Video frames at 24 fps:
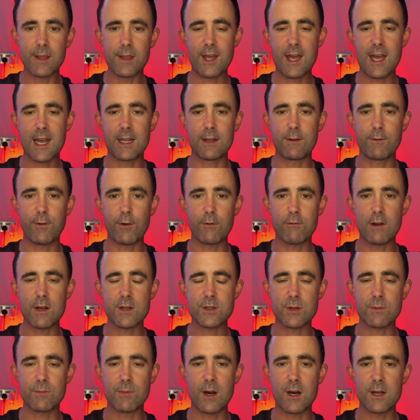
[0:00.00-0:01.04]
ahead for
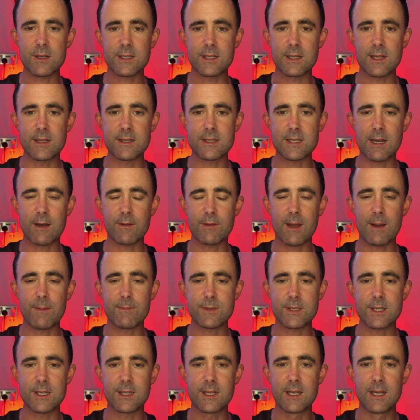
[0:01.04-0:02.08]
Russell Martin and
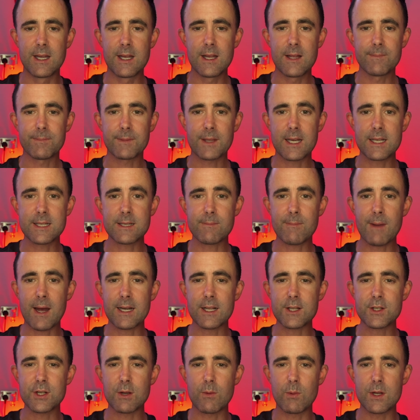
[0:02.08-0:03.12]
Southampton. He's a
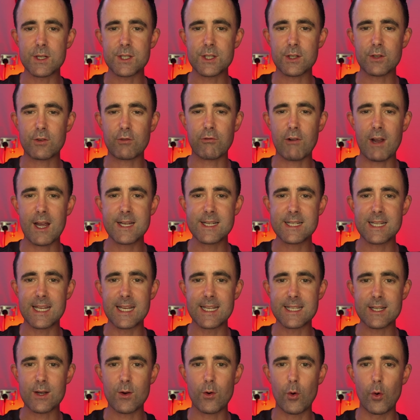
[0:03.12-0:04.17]
manager which, crazily,
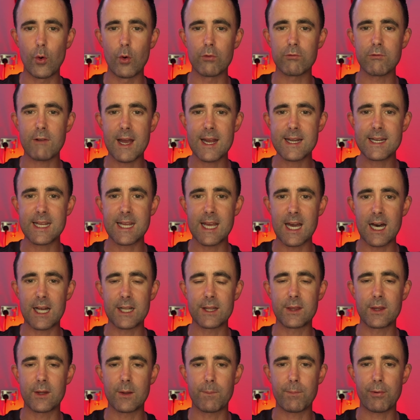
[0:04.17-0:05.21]
is already
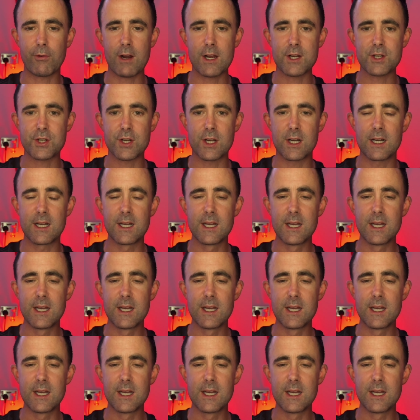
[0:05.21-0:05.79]
under pressure.